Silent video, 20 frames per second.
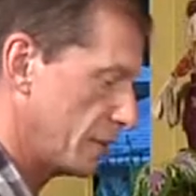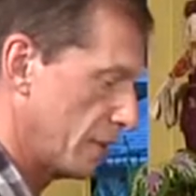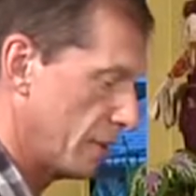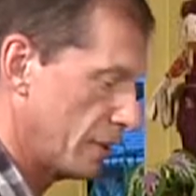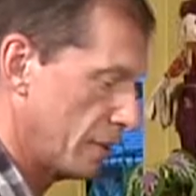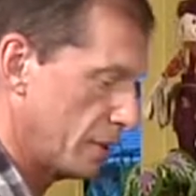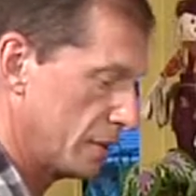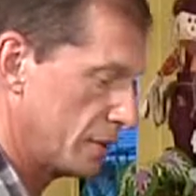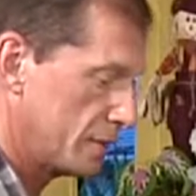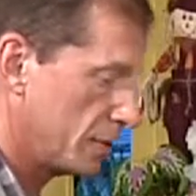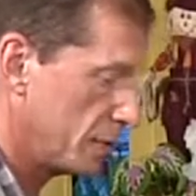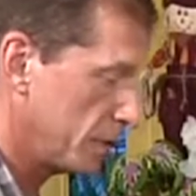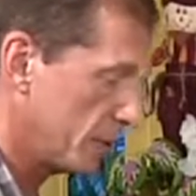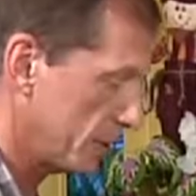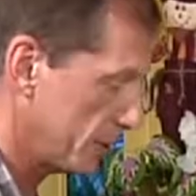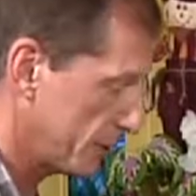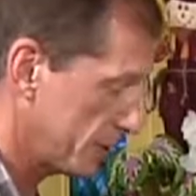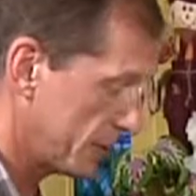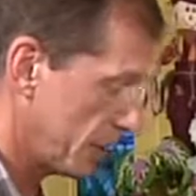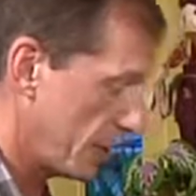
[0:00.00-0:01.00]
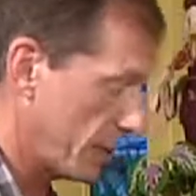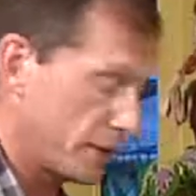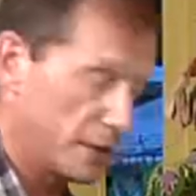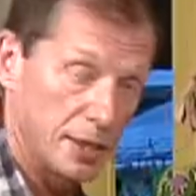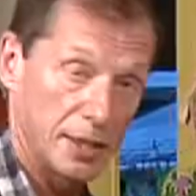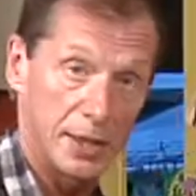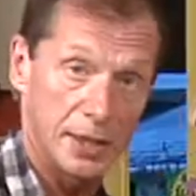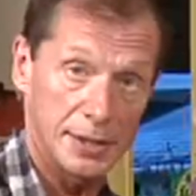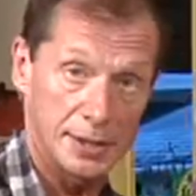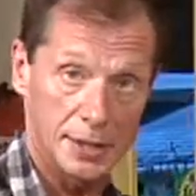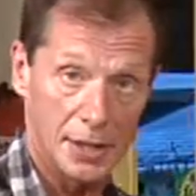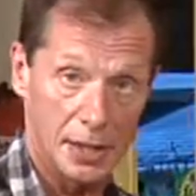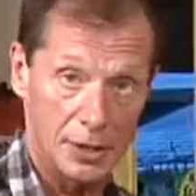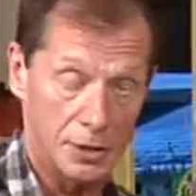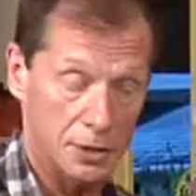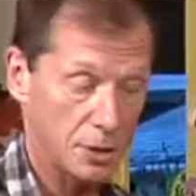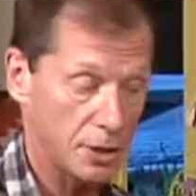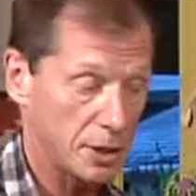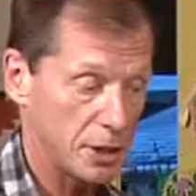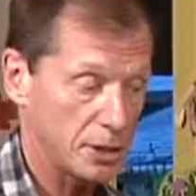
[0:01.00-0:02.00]
are our donuts. These I
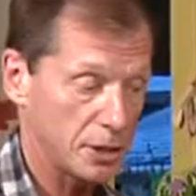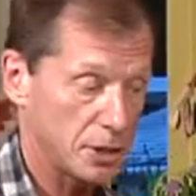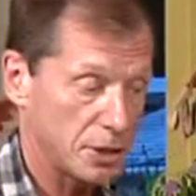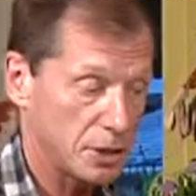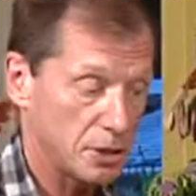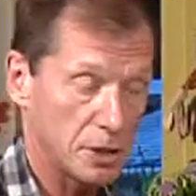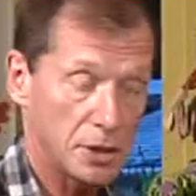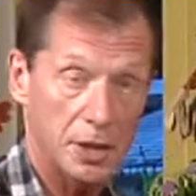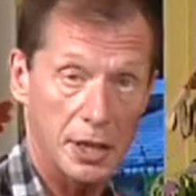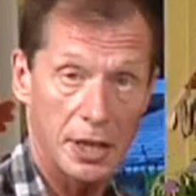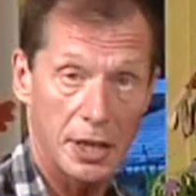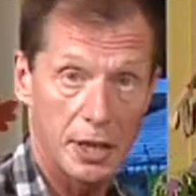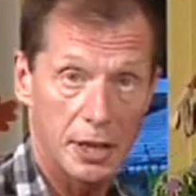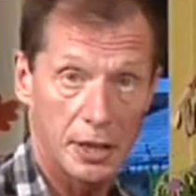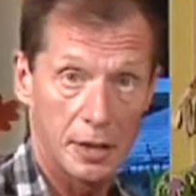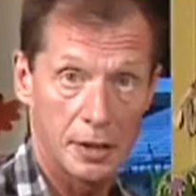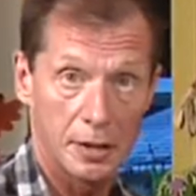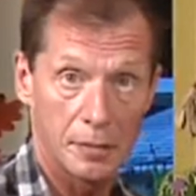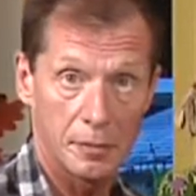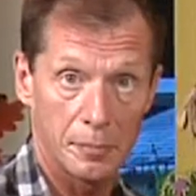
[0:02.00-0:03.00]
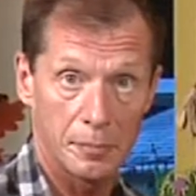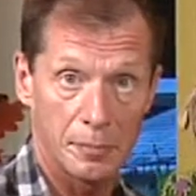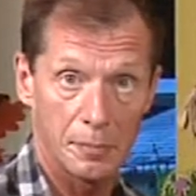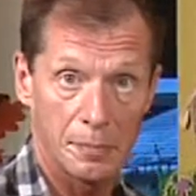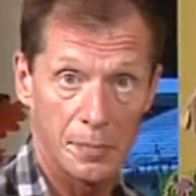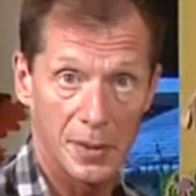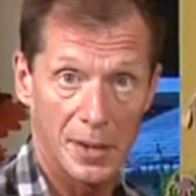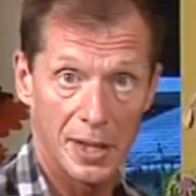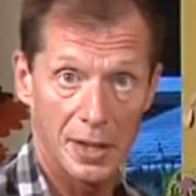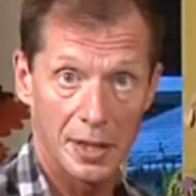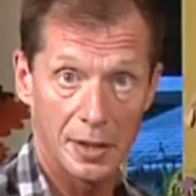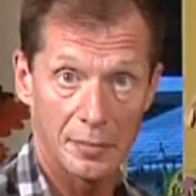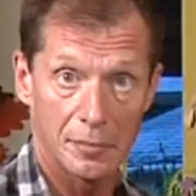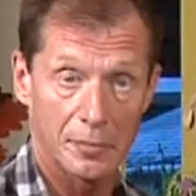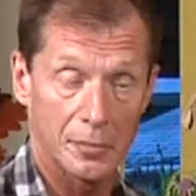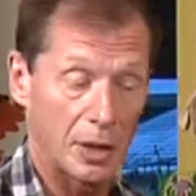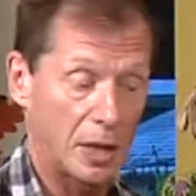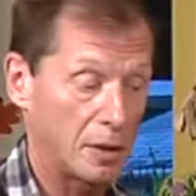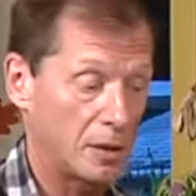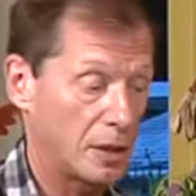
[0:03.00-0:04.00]
took and just shook in plain
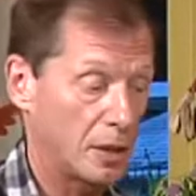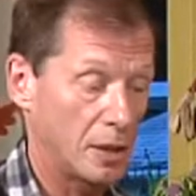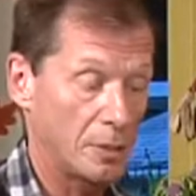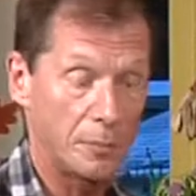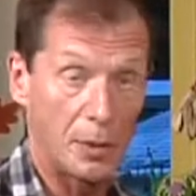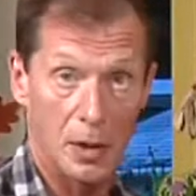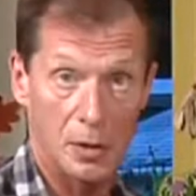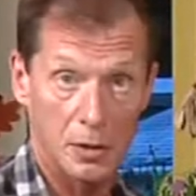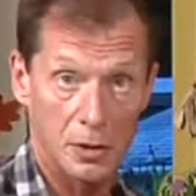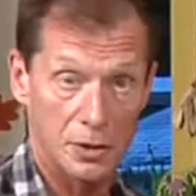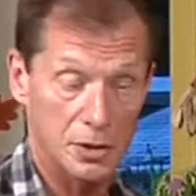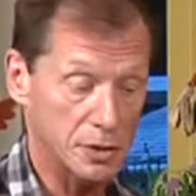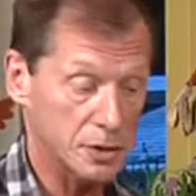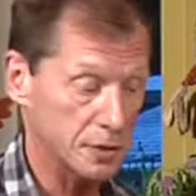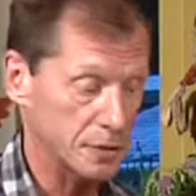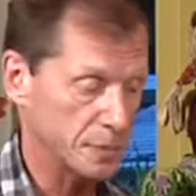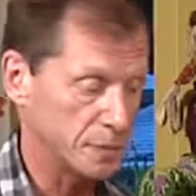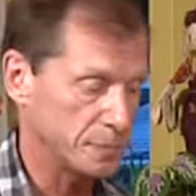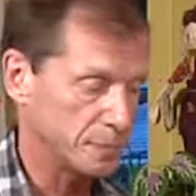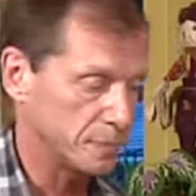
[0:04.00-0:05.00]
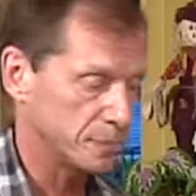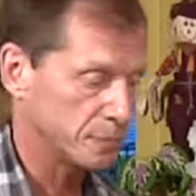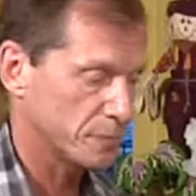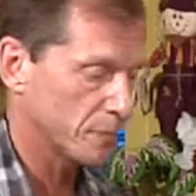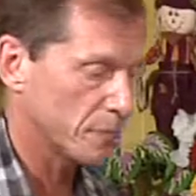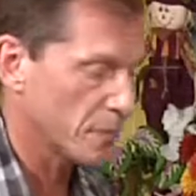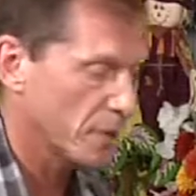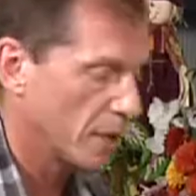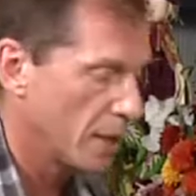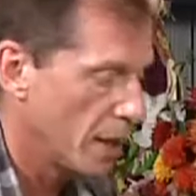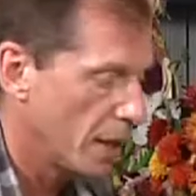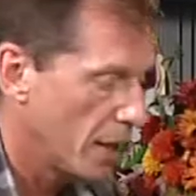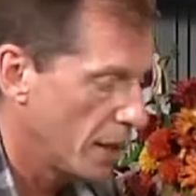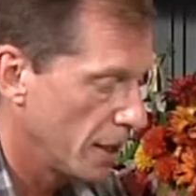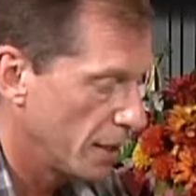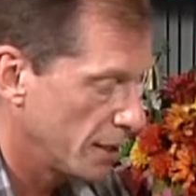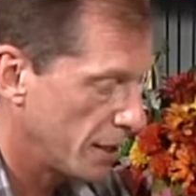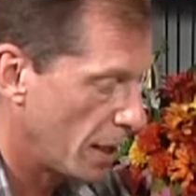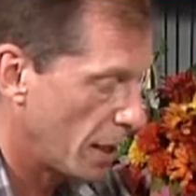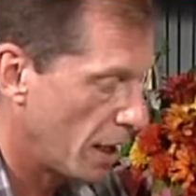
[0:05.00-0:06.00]
brown powdered sugar.
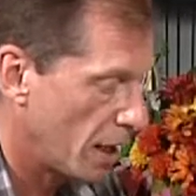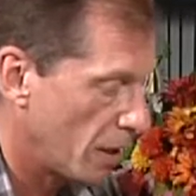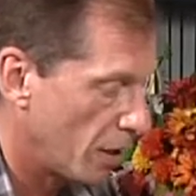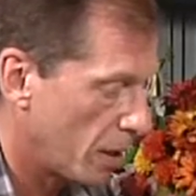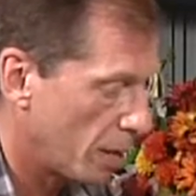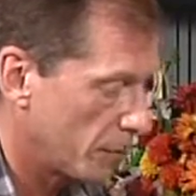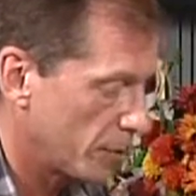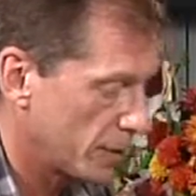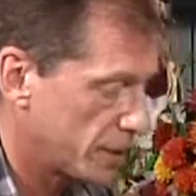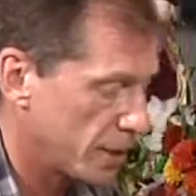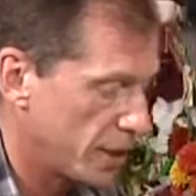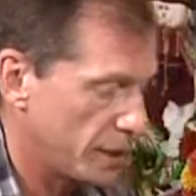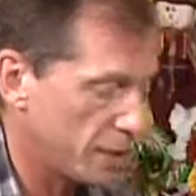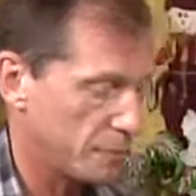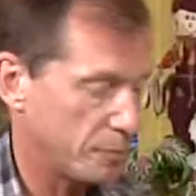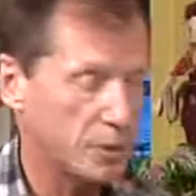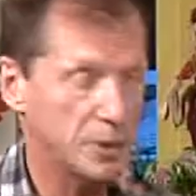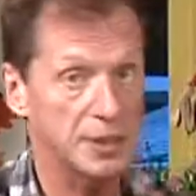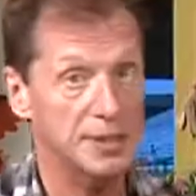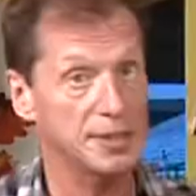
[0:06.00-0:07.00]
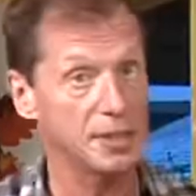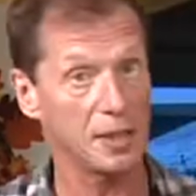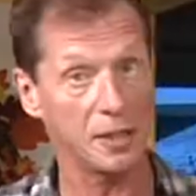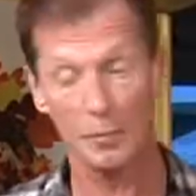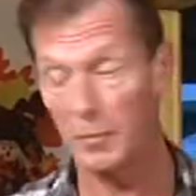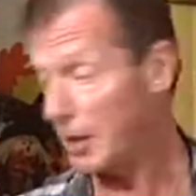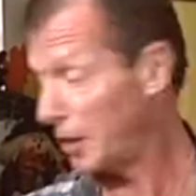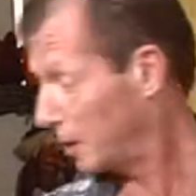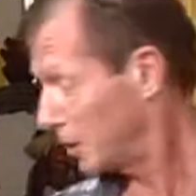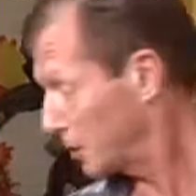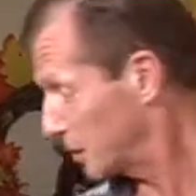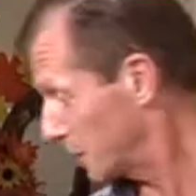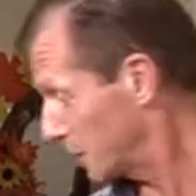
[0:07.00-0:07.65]
Now I'm going to take and put some in